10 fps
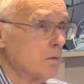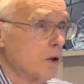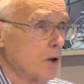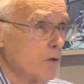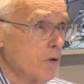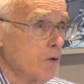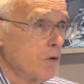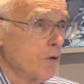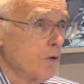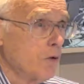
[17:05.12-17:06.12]
multi-view
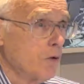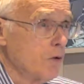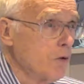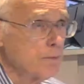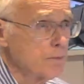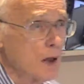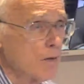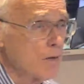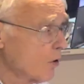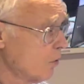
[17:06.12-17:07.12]
screen
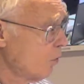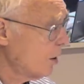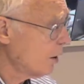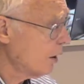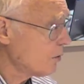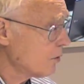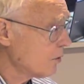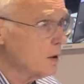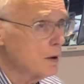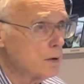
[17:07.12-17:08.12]
very well,
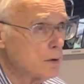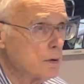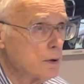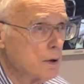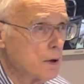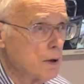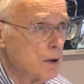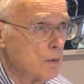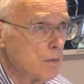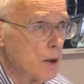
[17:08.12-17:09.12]
actually.
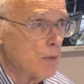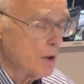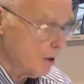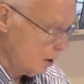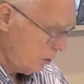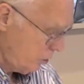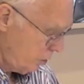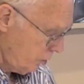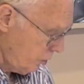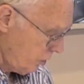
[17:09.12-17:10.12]
Maybe that I
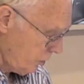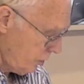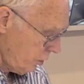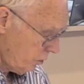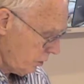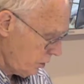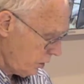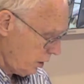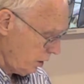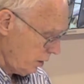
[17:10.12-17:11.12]
should adjust this one
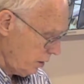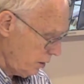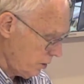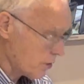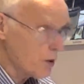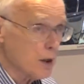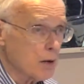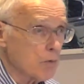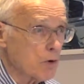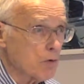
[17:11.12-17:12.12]
slightly. This is
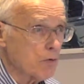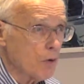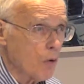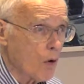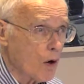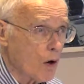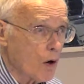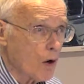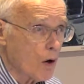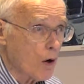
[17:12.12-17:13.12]
camera 4,
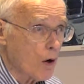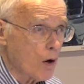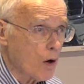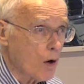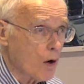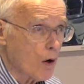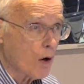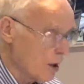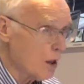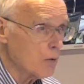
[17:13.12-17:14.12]

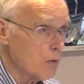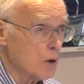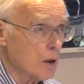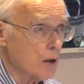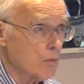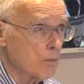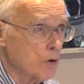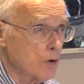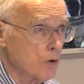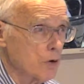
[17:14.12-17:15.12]
and what I
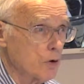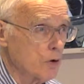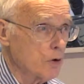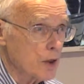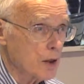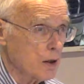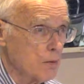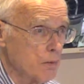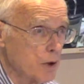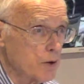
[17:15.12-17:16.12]
could do is take it
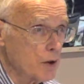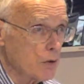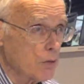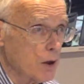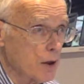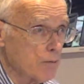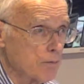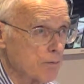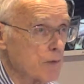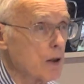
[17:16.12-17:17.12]
a bit to the right.
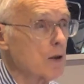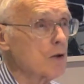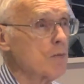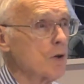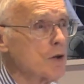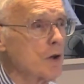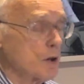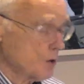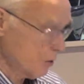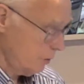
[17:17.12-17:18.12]
It looks much
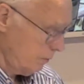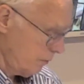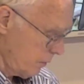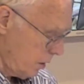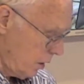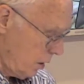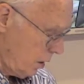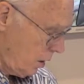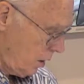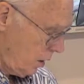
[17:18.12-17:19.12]
nicer.
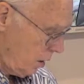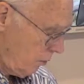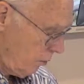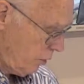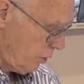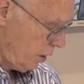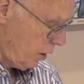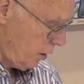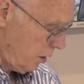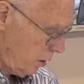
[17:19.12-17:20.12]
And
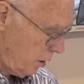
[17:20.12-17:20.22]
preset